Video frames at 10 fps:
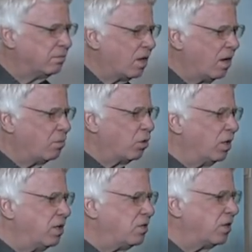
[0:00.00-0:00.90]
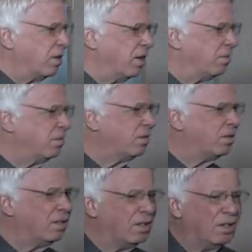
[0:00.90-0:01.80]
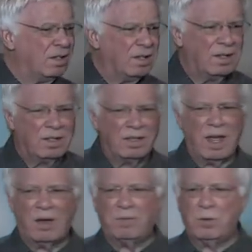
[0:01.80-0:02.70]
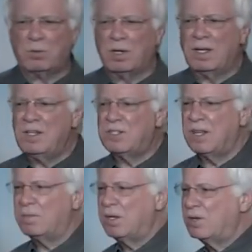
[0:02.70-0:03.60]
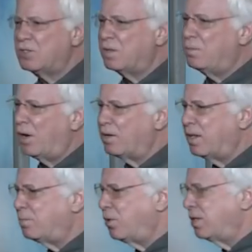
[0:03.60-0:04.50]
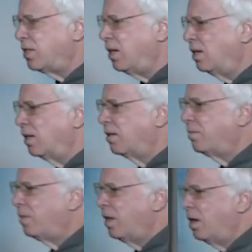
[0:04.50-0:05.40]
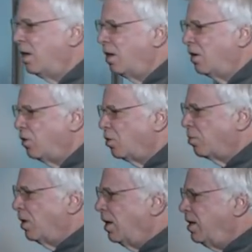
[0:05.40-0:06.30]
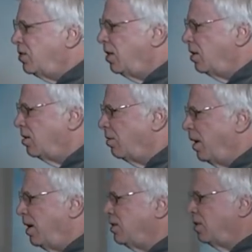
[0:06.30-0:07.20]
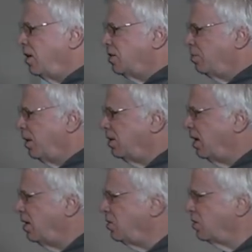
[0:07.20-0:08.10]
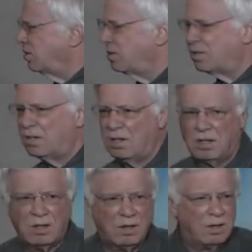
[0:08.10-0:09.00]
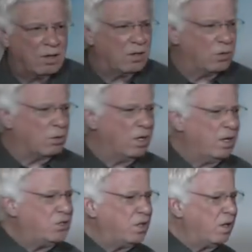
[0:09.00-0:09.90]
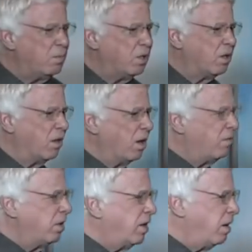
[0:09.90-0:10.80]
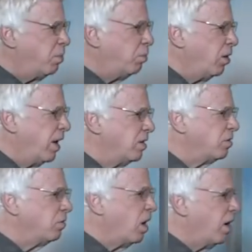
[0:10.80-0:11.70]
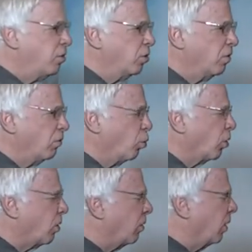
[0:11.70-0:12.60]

I'm releasing them. Now, if you release them, here's the part that brings healing. You're releasing the demands and expectations you're releasing them into the loving, capable hands of God who can work